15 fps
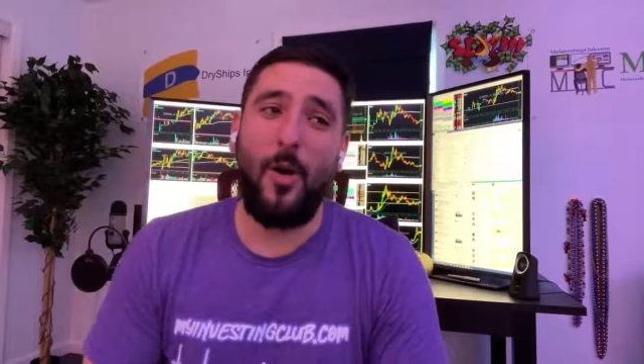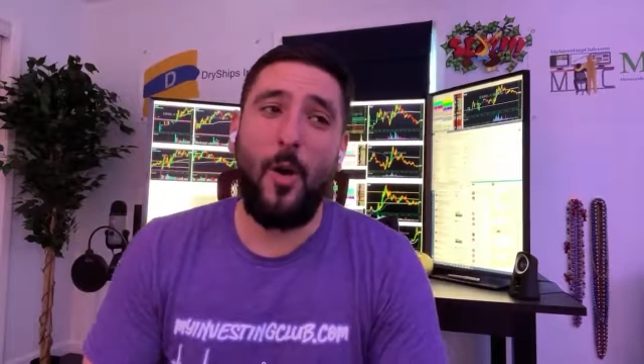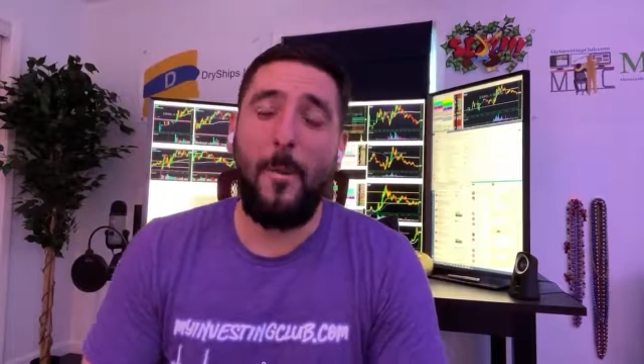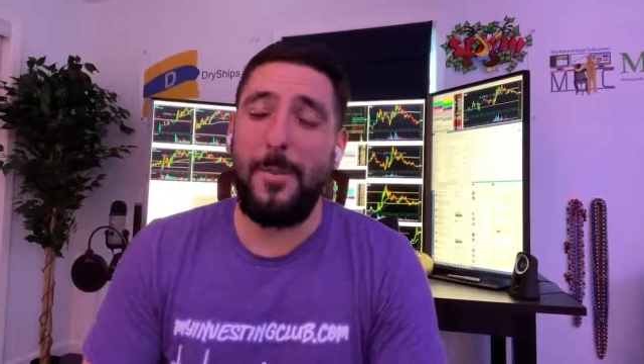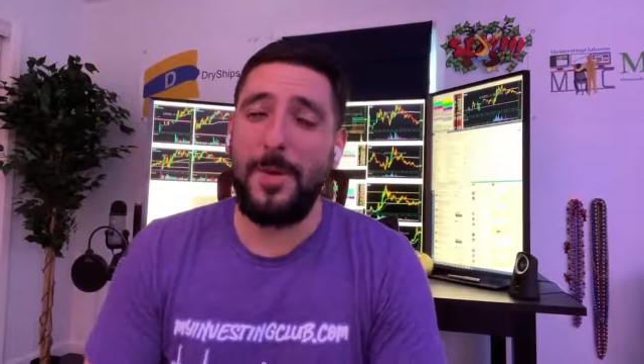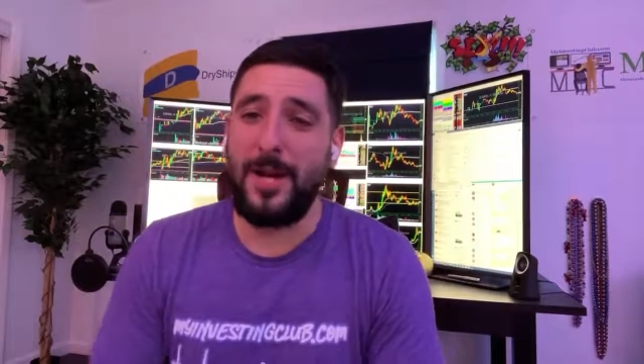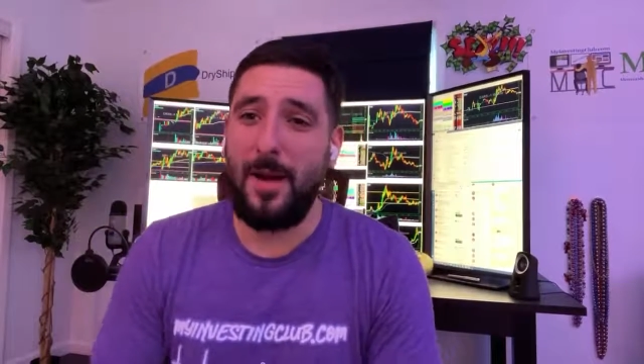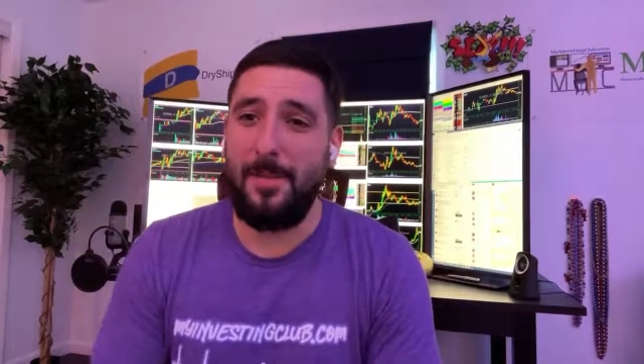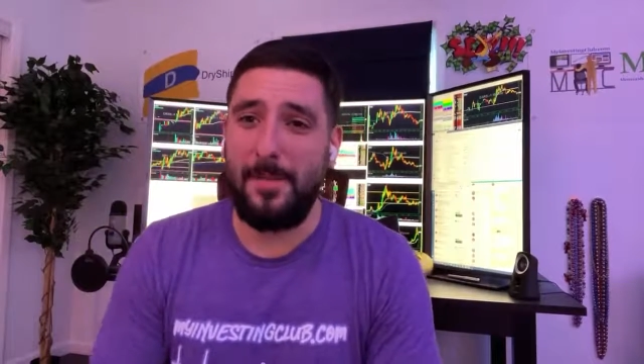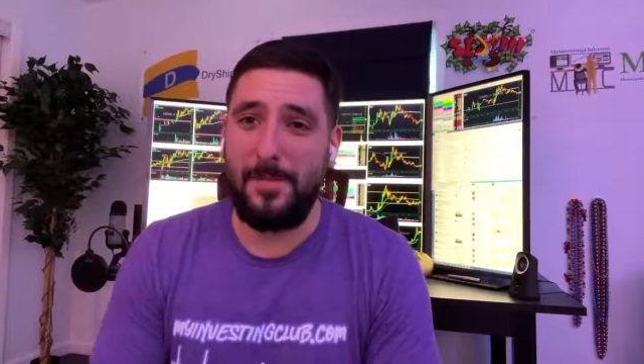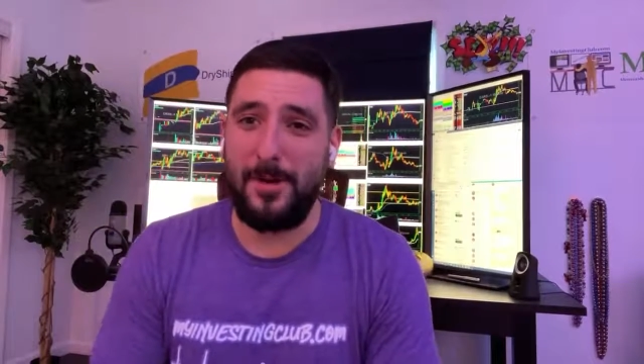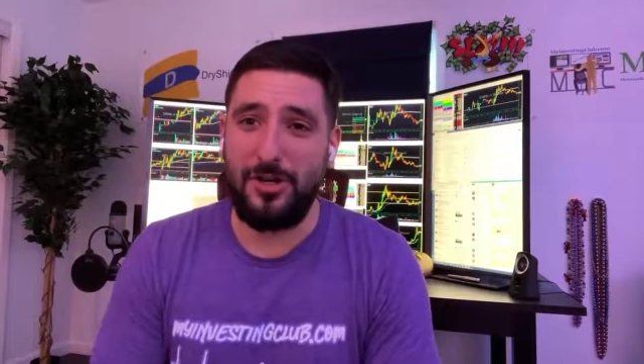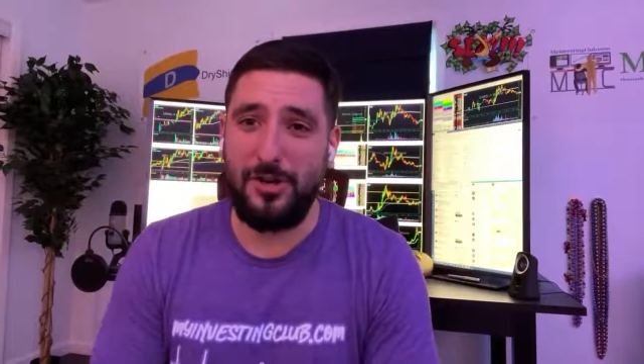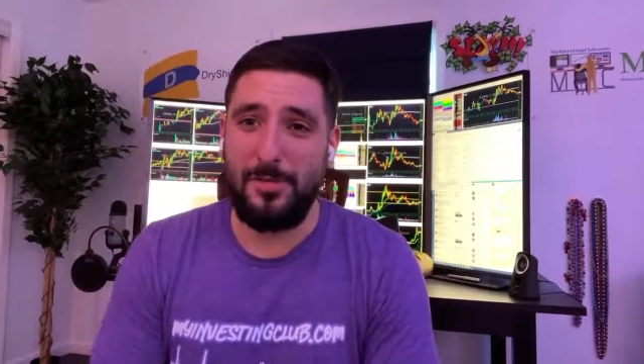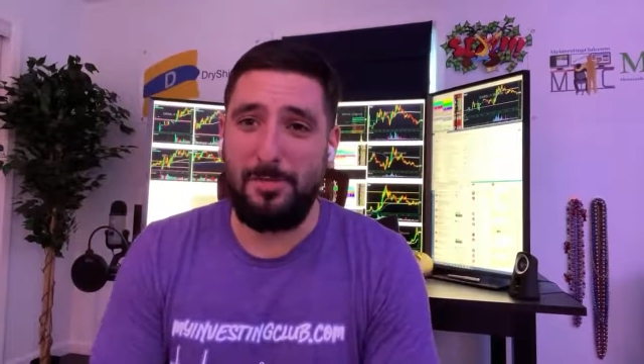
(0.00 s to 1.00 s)
opening up a
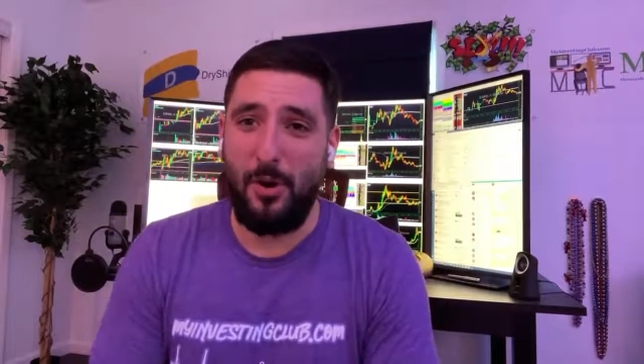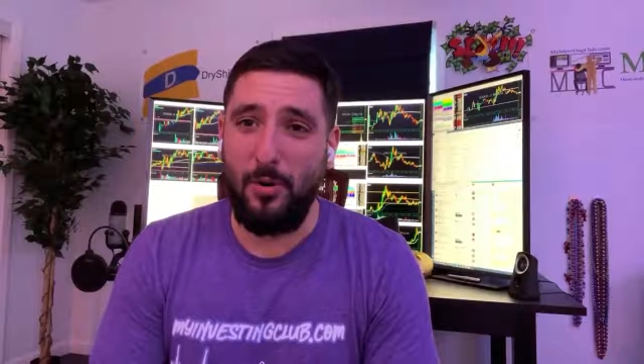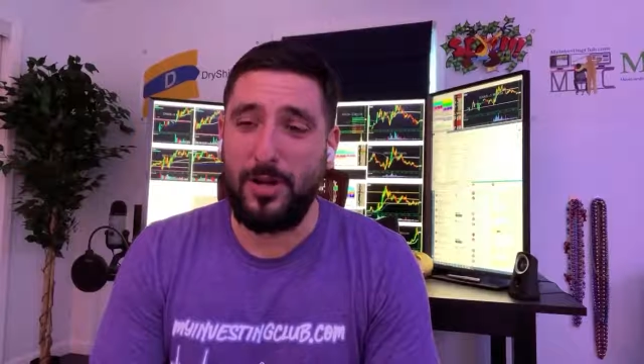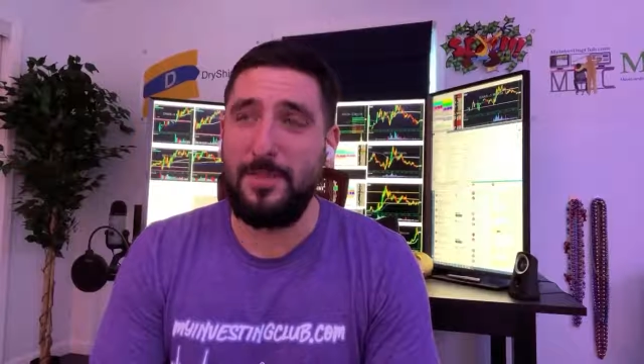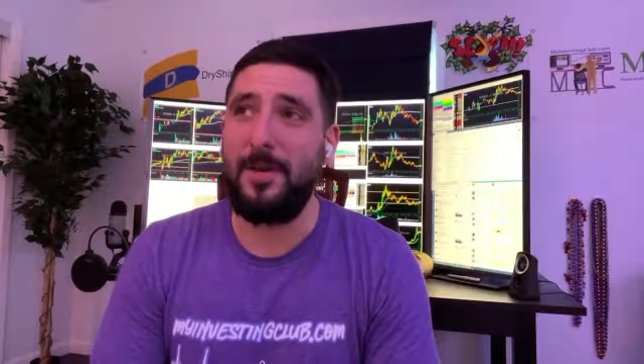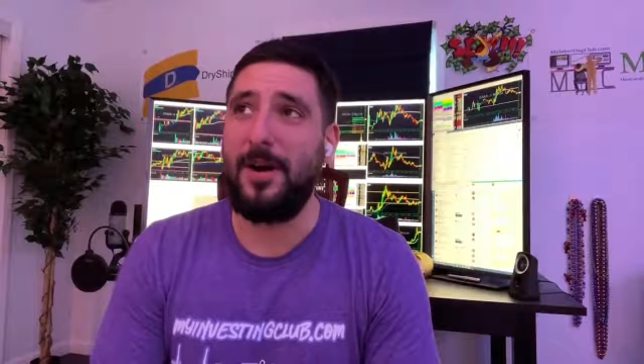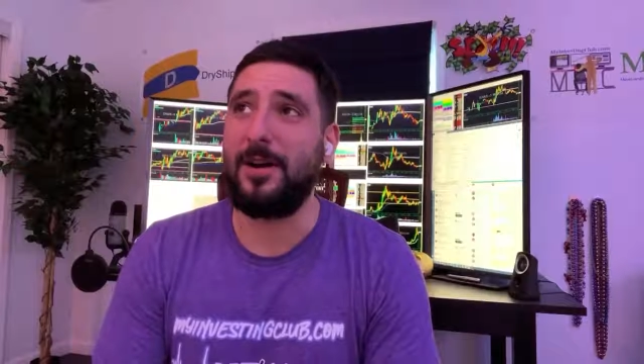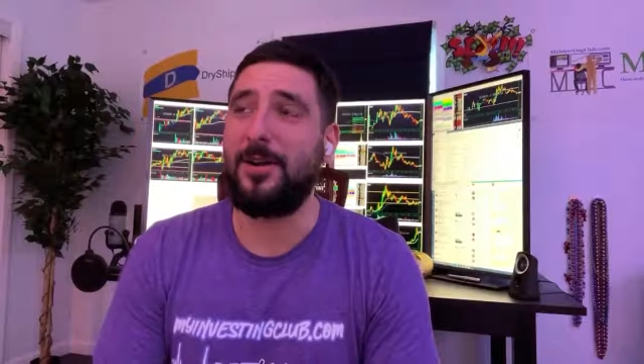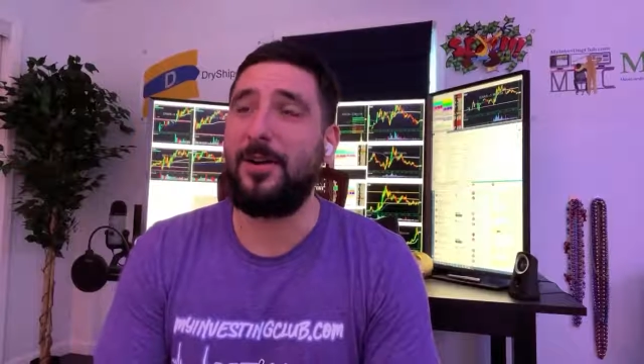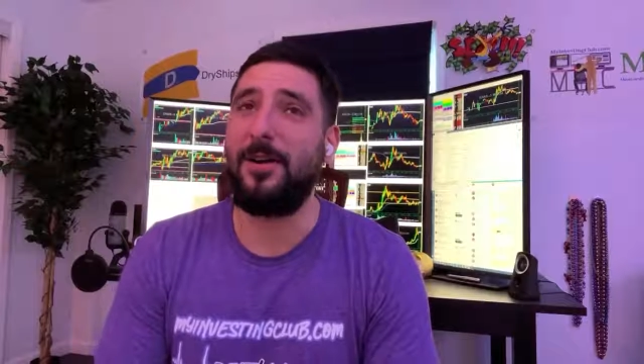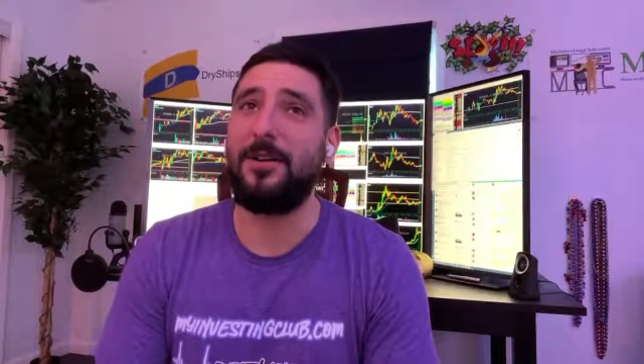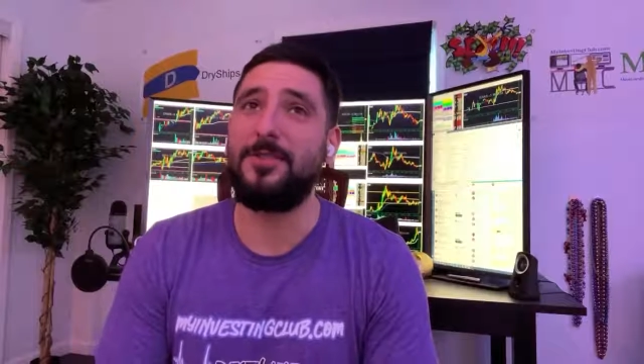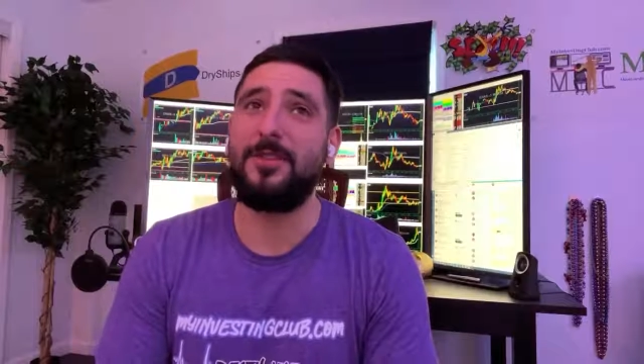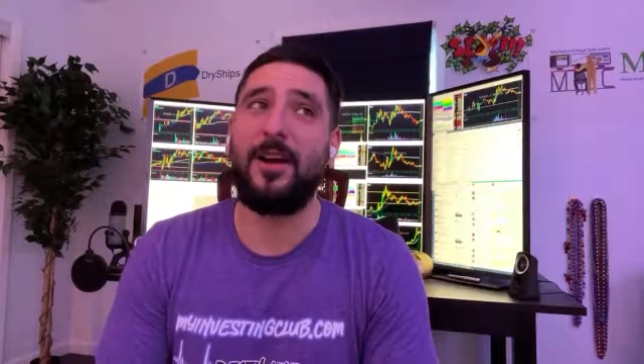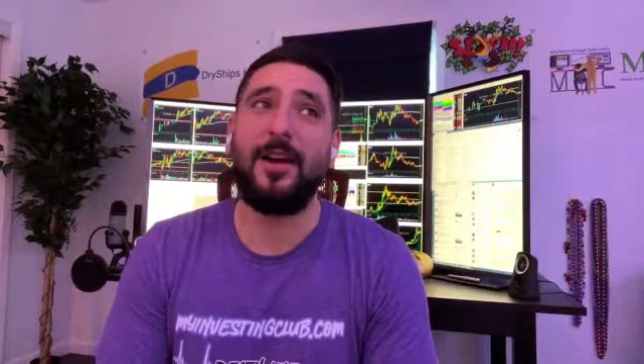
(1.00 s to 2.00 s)
bunch of Pokemon
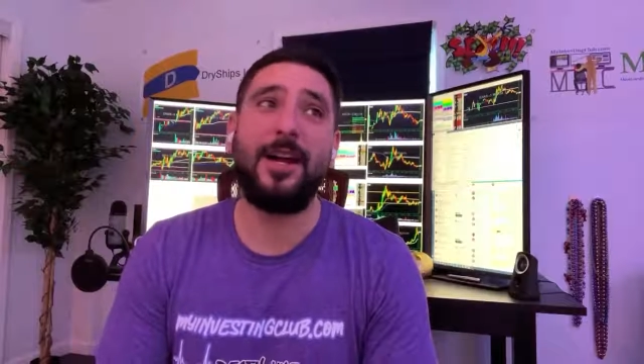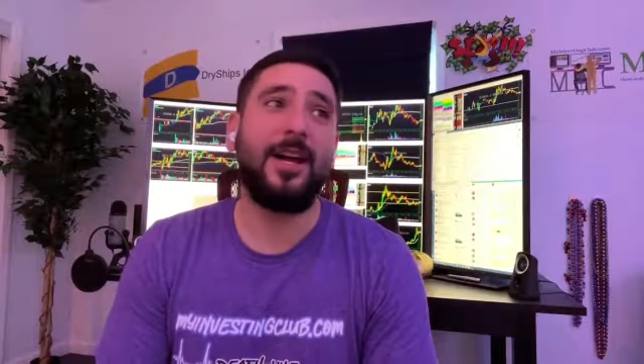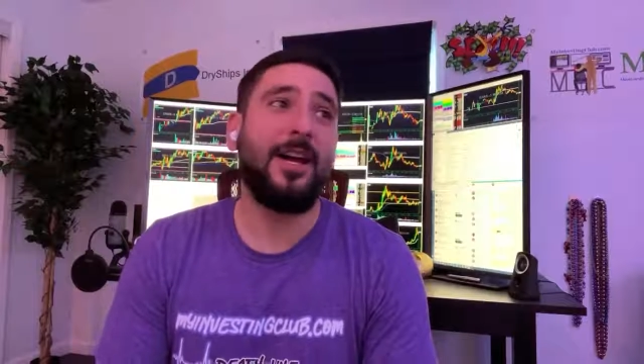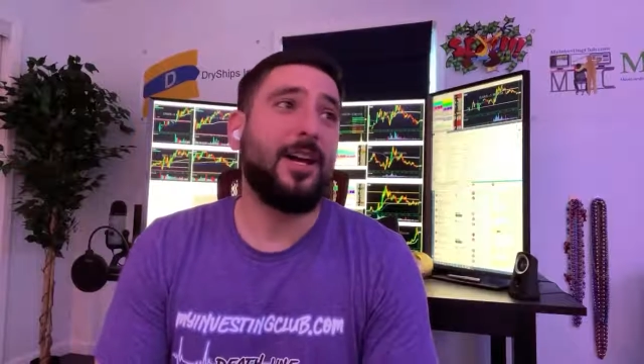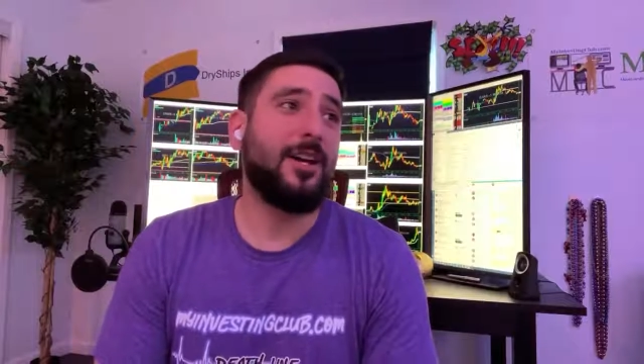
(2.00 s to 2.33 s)
cards, right?